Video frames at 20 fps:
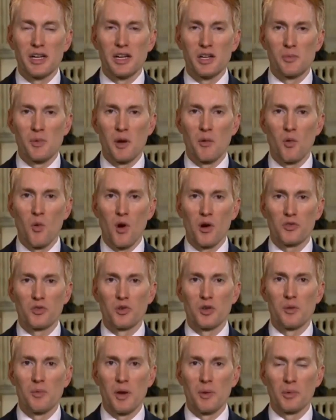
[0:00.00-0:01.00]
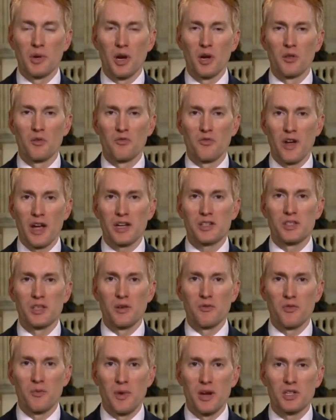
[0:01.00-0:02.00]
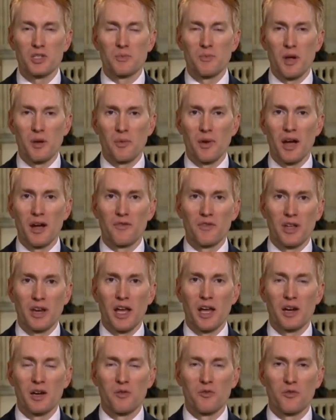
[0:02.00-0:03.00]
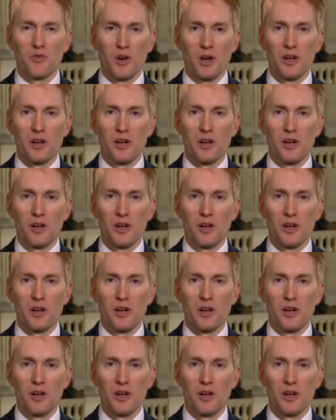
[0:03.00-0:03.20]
to be able to walk through and to be able to get all the facts and the information to be able to have that out in